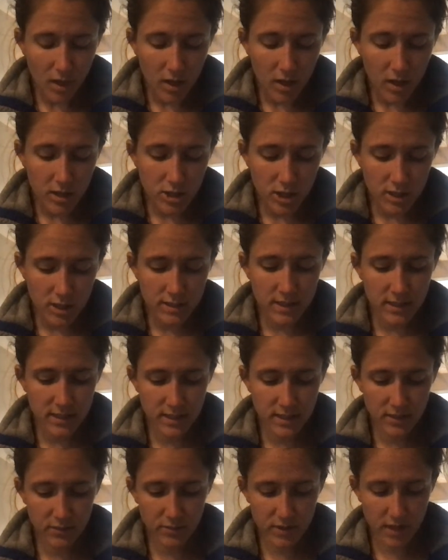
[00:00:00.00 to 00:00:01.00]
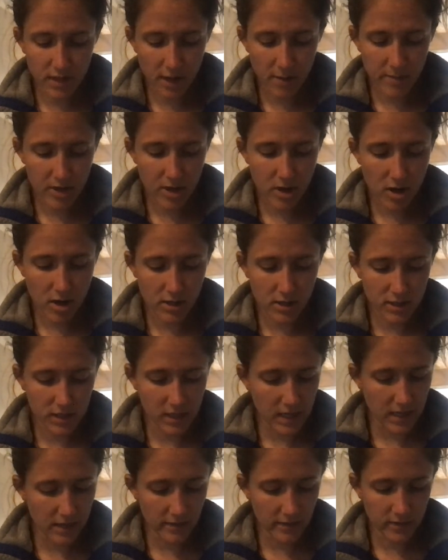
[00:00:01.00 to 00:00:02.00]
Just as he was coming to
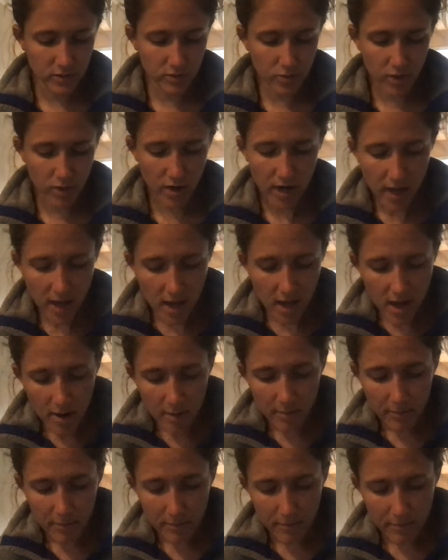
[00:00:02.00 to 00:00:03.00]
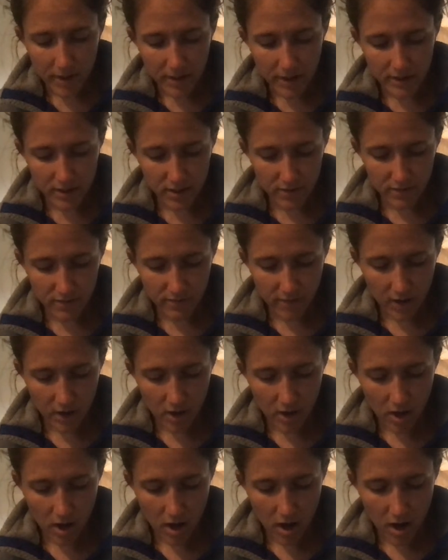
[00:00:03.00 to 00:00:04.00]
the end of the story, Montague
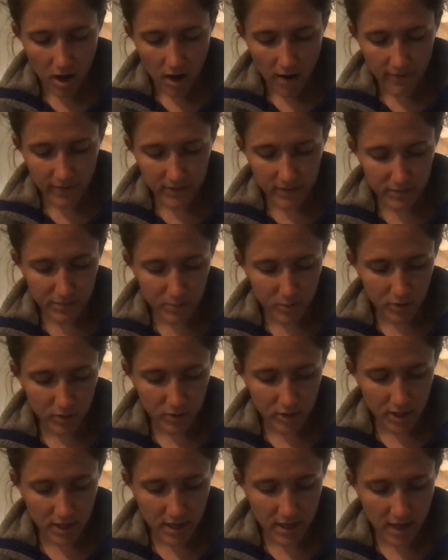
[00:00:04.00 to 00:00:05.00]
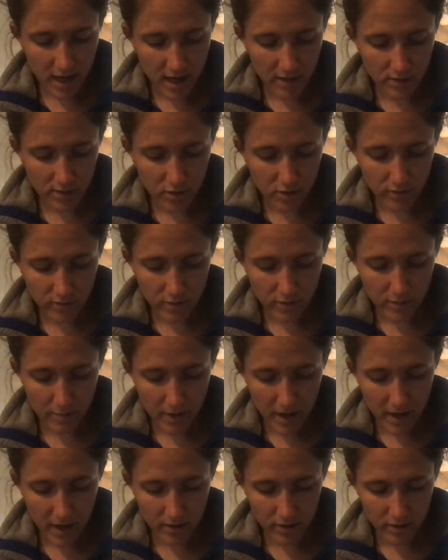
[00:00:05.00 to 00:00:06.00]
fell off his perch and knocked over a
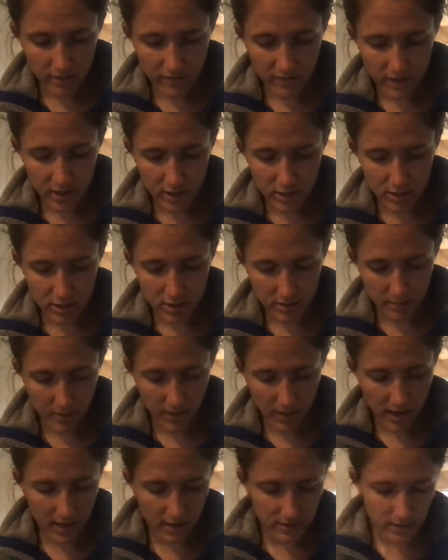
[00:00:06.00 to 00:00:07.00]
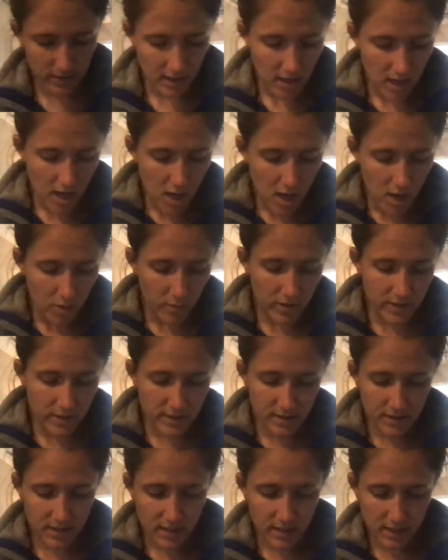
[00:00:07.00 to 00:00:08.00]
bottle of kitchen supplies. When
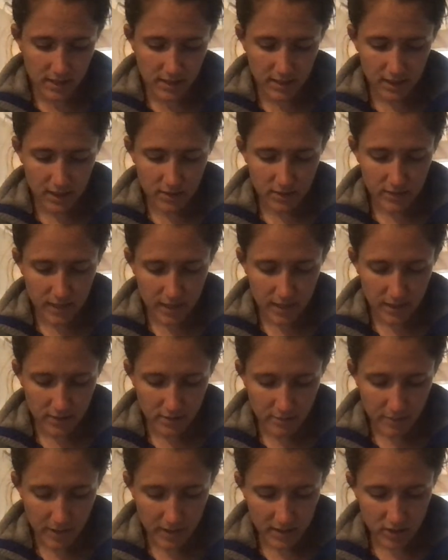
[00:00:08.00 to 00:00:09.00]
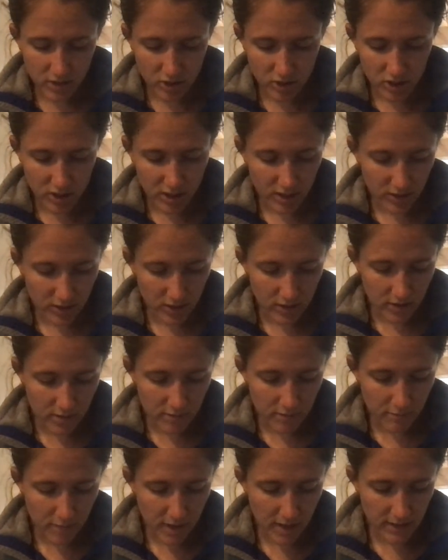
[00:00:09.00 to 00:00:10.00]
things settled down, the mice cheered.
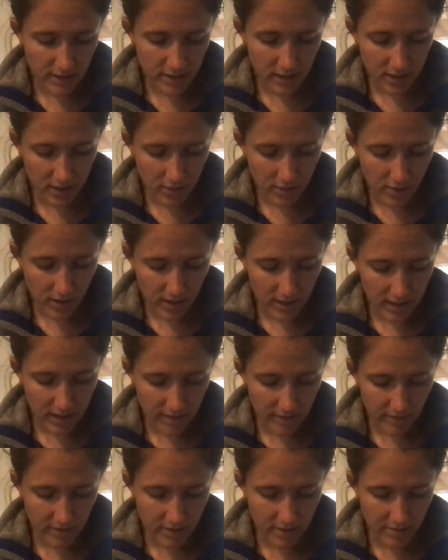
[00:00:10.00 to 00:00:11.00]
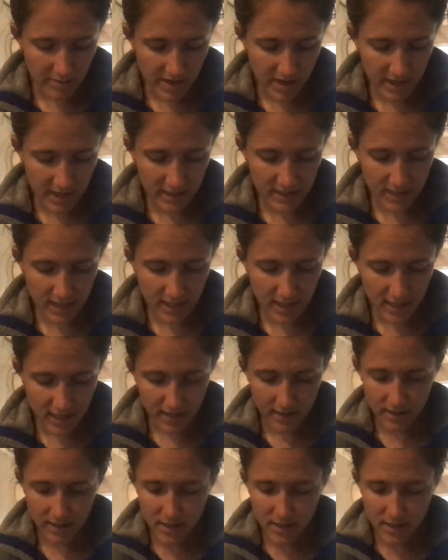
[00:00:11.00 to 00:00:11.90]
Montague had given them an idea.